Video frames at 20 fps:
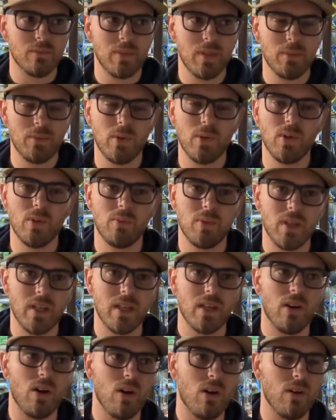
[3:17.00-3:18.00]
People who
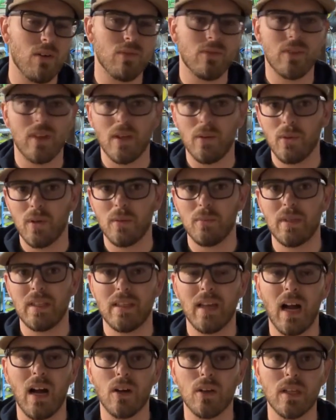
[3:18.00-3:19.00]
play golf, they want to be
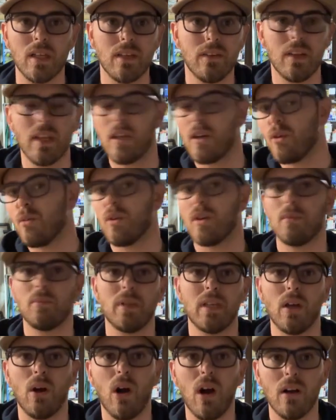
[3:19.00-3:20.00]
dialed in. They don't want to
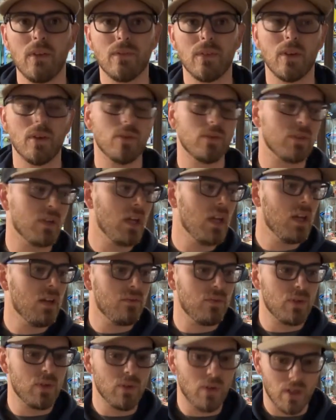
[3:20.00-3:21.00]
be off those
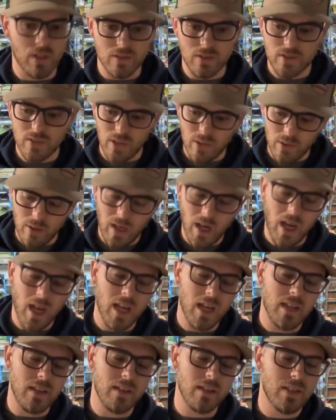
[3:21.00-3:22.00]
few yards. So
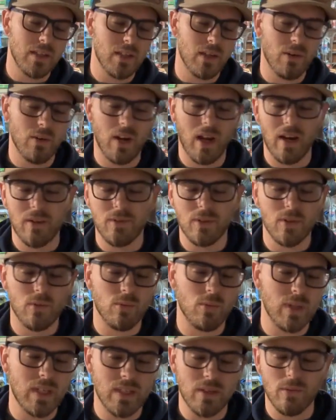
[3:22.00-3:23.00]

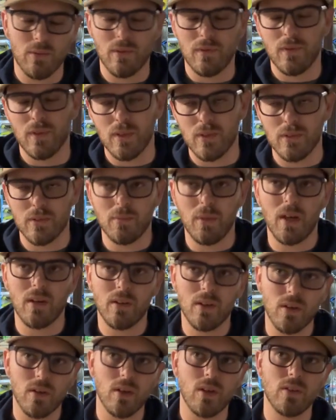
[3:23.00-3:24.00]
after reading reviews
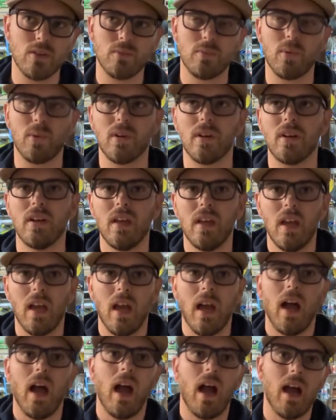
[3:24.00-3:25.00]
about Gogo Sport,
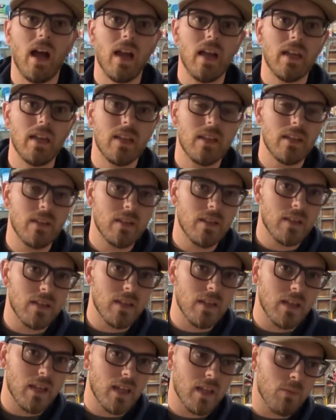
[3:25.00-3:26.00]
I
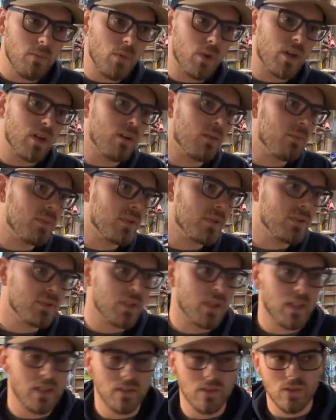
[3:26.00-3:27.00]
am
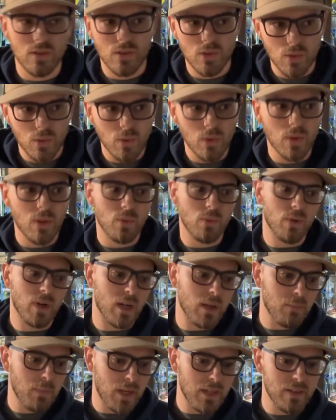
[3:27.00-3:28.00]
100% sure when
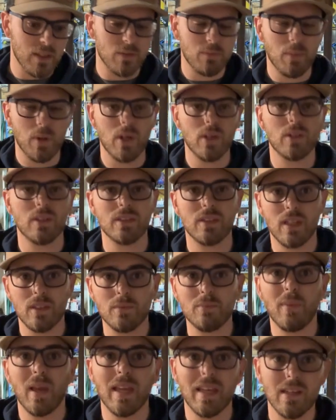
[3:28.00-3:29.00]
I made this purchase, I
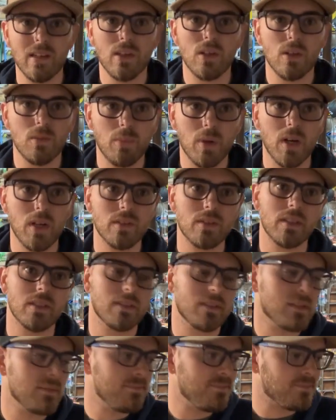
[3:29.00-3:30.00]
was making a good
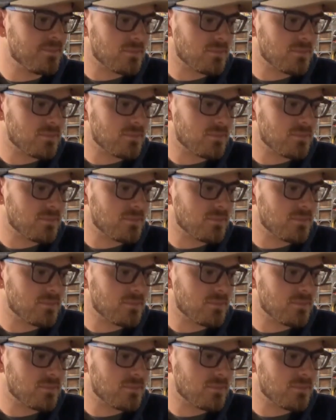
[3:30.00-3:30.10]
purchase.